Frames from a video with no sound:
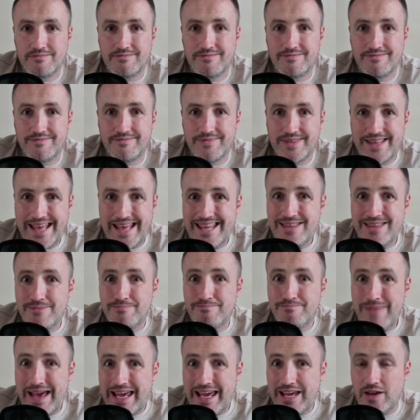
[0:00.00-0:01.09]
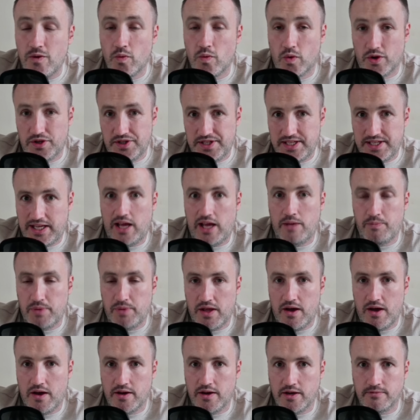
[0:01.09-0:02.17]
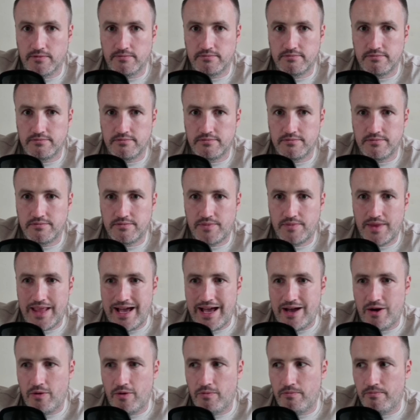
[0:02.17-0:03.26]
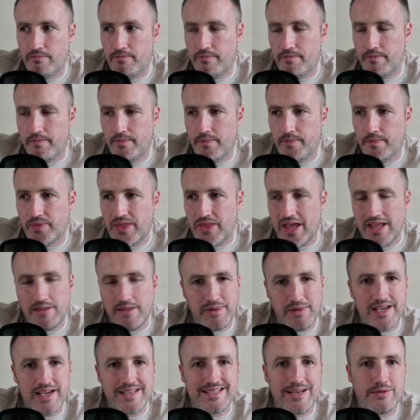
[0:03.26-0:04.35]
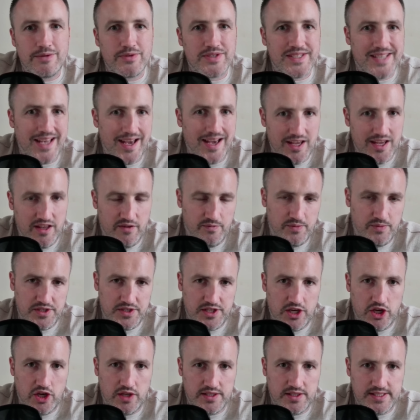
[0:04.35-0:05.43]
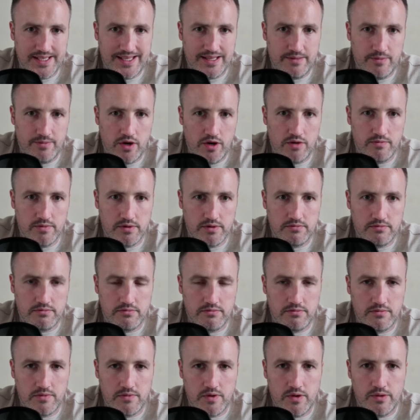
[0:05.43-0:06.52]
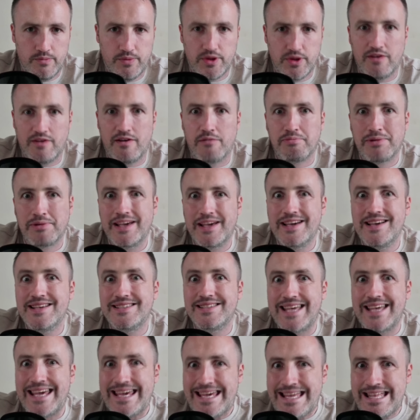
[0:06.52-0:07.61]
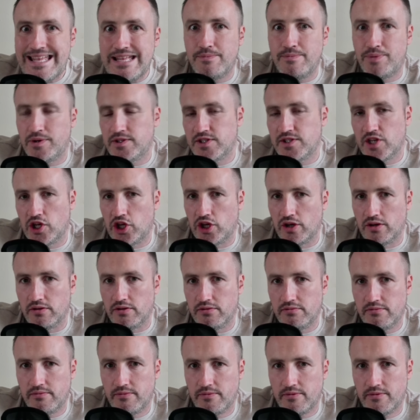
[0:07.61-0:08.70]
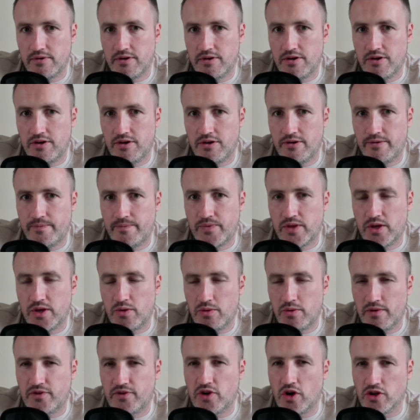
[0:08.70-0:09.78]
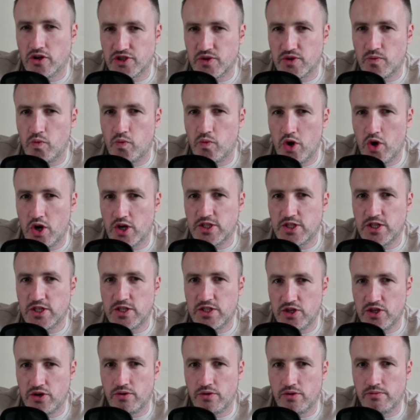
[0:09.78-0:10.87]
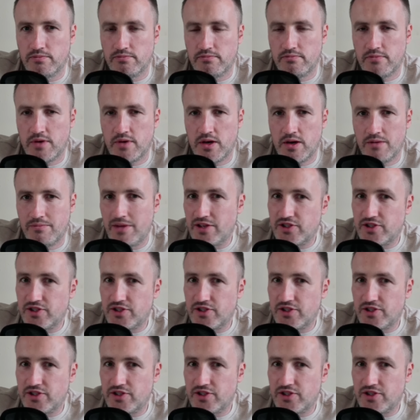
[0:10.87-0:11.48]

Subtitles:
they're the main ones to keep an eye on. Now, they're the players outside of positions at the moment, but there are players in position who have got some work to do. Mensur